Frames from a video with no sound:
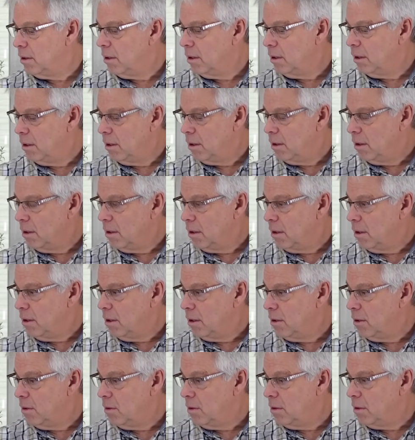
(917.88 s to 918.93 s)

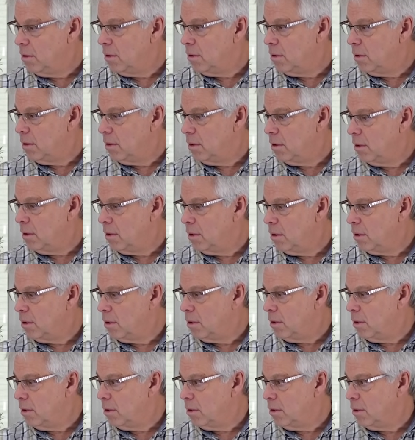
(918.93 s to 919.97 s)

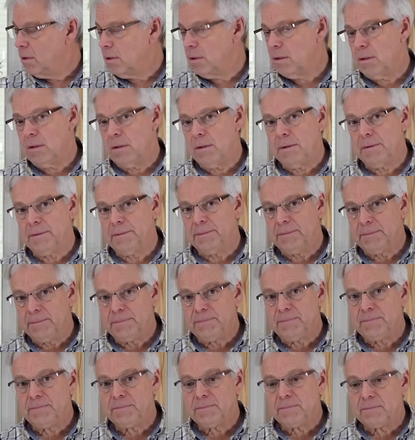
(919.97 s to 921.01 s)

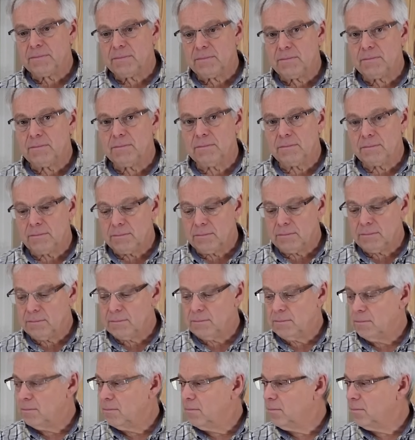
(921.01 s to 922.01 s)
No words are spoken by the person on screen.